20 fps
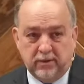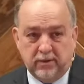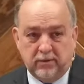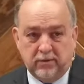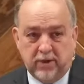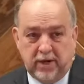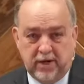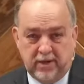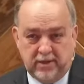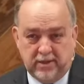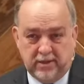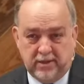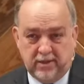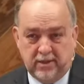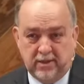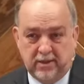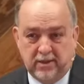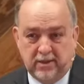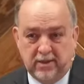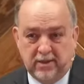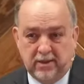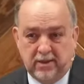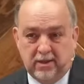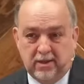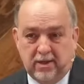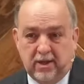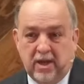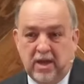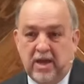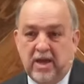right?
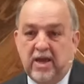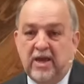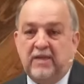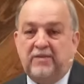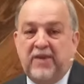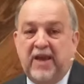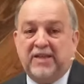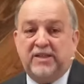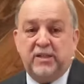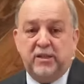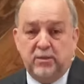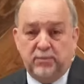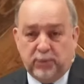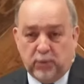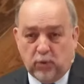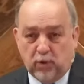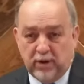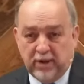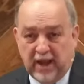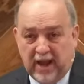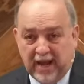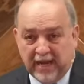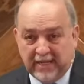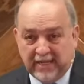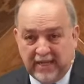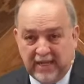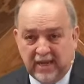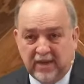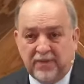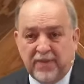That's an important idea.